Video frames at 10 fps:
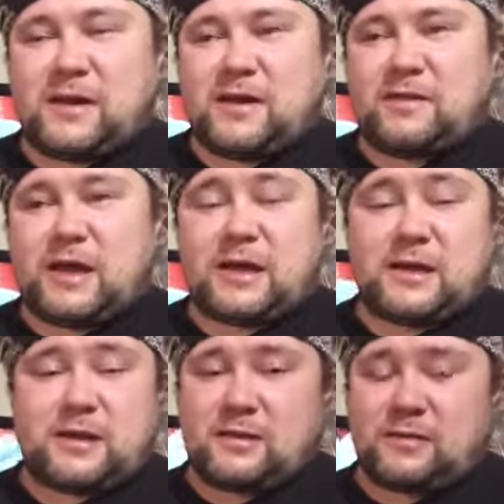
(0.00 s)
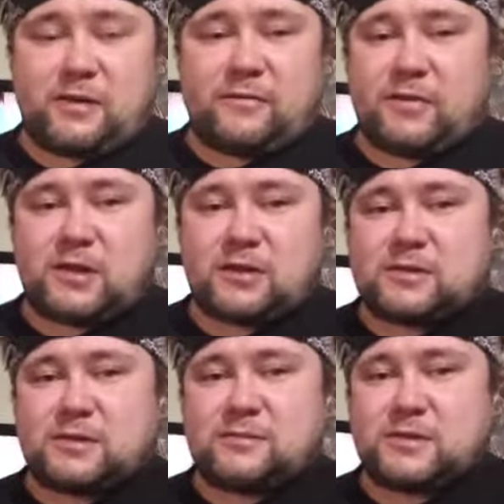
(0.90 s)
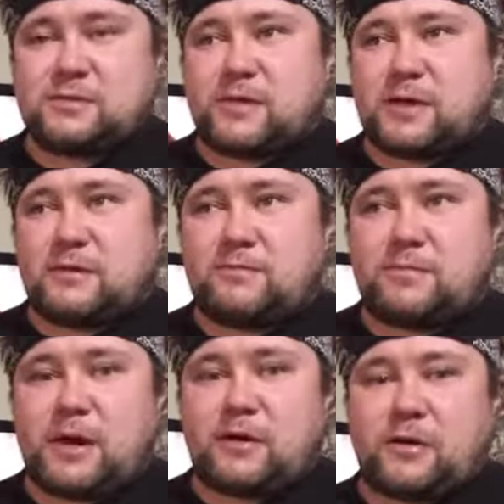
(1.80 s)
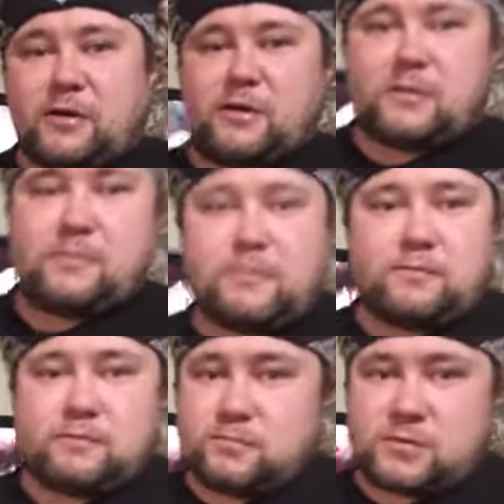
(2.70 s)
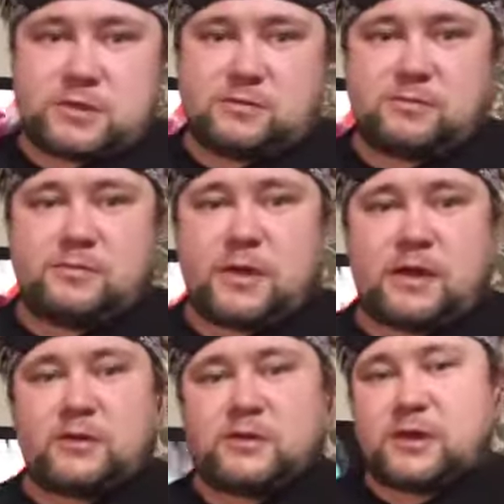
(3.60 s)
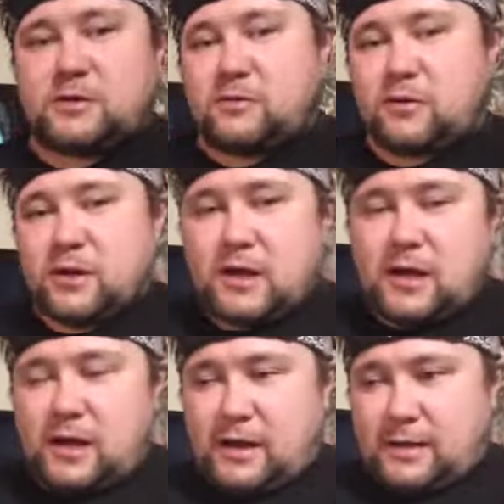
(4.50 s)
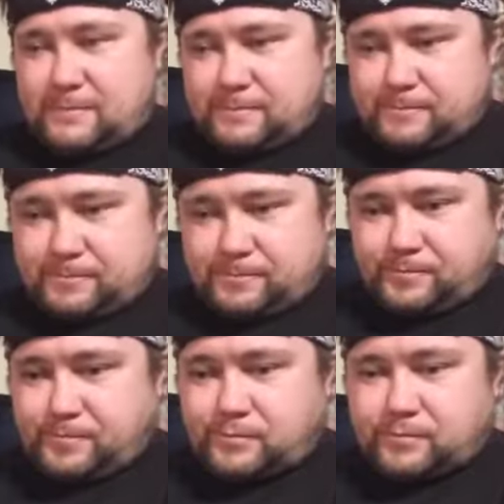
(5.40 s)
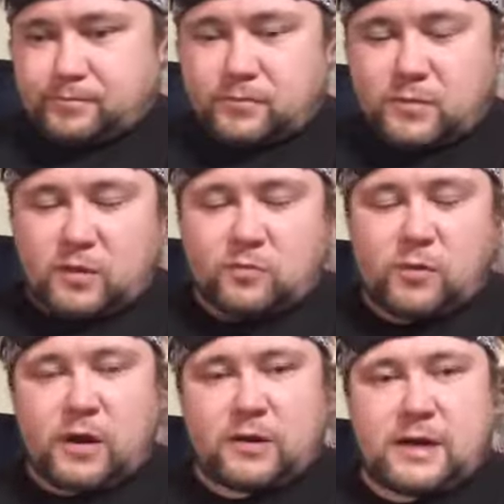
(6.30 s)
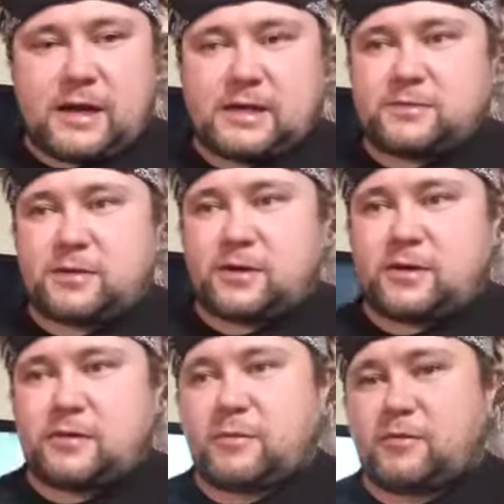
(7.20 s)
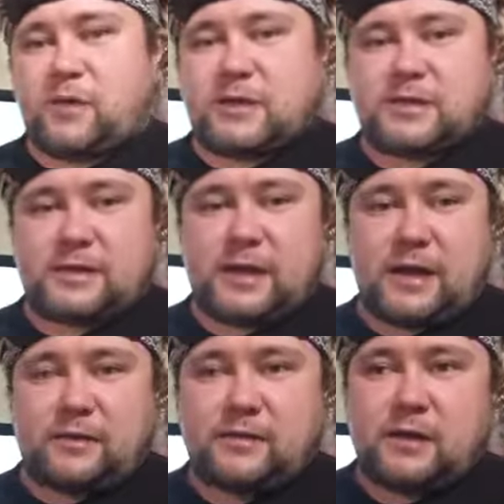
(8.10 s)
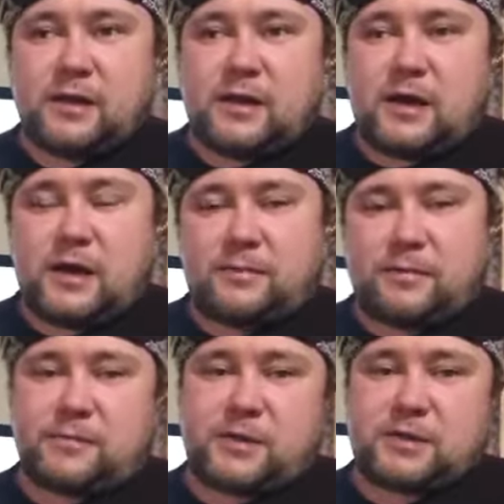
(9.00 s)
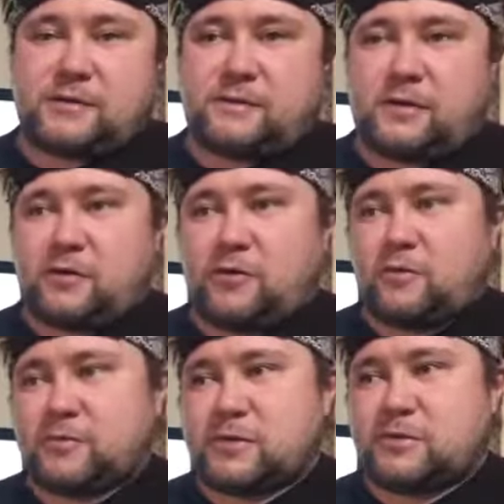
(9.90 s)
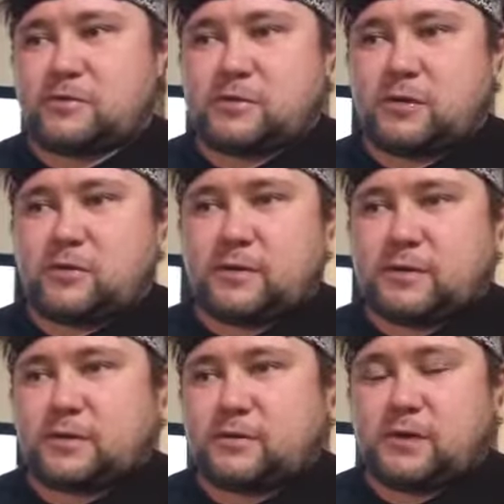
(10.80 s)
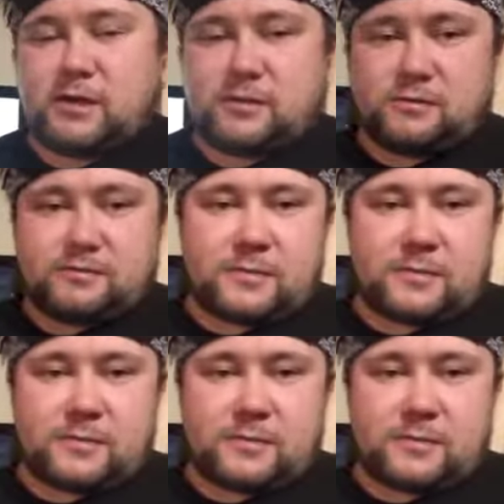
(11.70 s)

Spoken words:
Lighting and everything seems to be better, just better in general. Our cast, we got Herbert West again, played by Jeffrey Combs, who's always a treat.